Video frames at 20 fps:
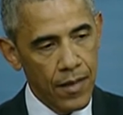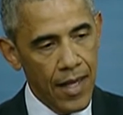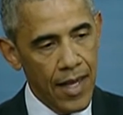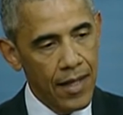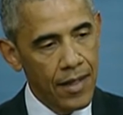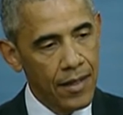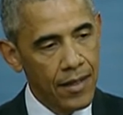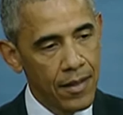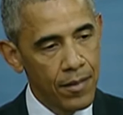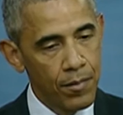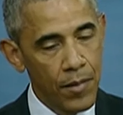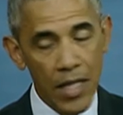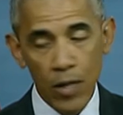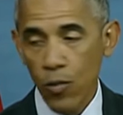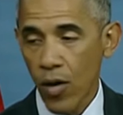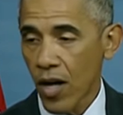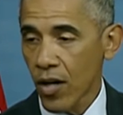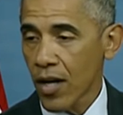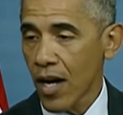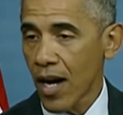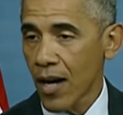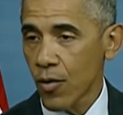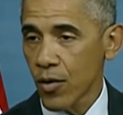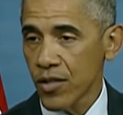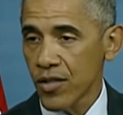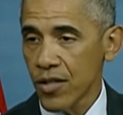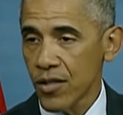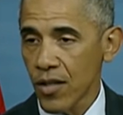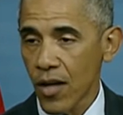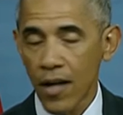And meanwhile,
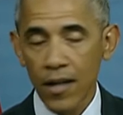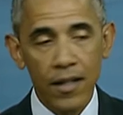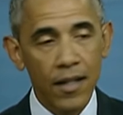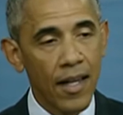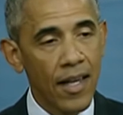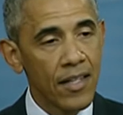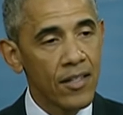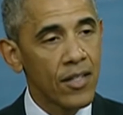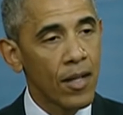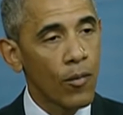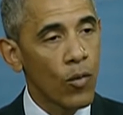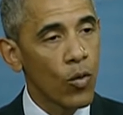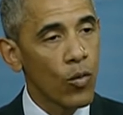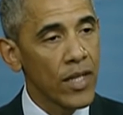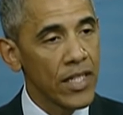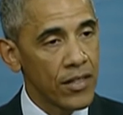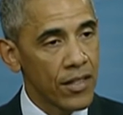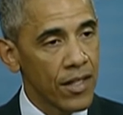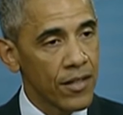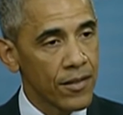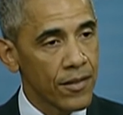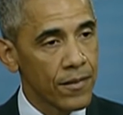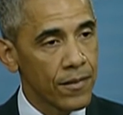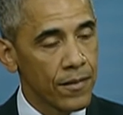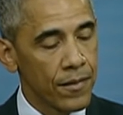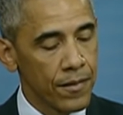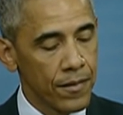Congress is on a summer recess.